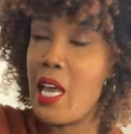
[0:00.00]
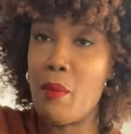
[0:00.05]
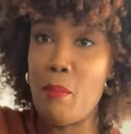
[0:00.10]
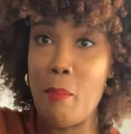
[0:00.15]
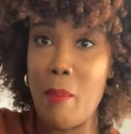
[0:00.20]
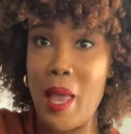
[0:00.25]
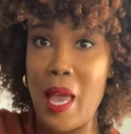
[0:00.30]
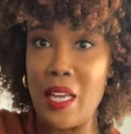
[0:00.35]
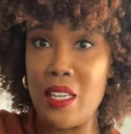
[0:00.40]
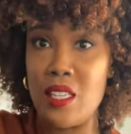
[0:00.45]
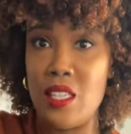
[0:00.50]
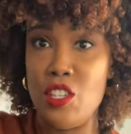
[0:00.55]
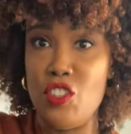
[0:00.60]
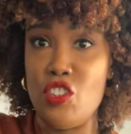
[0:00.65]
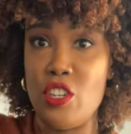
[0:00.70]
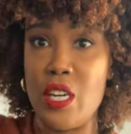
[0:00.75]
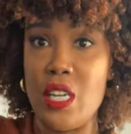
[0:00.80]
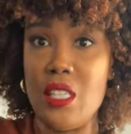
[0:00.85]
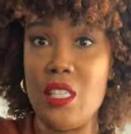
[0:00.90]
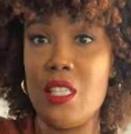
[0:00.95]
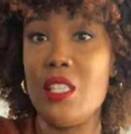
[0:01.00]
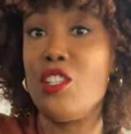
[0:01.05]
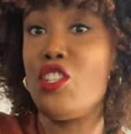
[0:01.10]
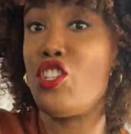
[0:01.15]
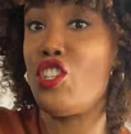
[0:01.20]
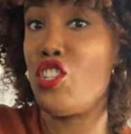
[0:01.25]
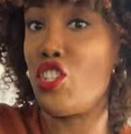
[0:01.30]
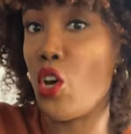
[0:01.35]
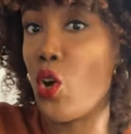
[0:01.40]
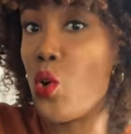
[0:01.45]
a maxi dress, and
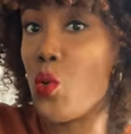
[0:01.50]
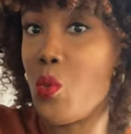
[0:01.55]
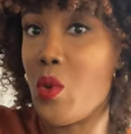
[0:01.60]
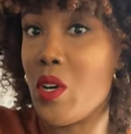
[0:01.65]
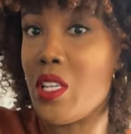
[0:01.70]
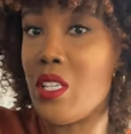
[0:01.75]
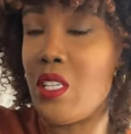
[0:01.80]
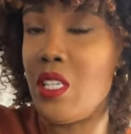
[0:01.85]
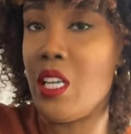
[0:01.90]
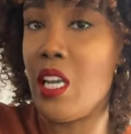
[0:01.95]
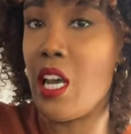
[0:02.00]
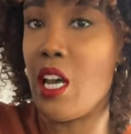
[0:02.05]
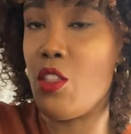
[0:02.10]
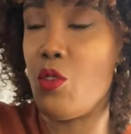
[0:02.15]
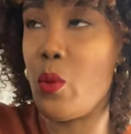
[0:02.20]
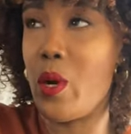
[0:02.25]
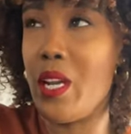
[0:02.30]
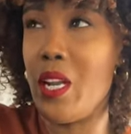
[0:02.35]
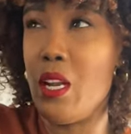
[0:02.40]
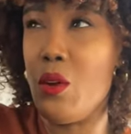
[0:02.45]
so was the other one.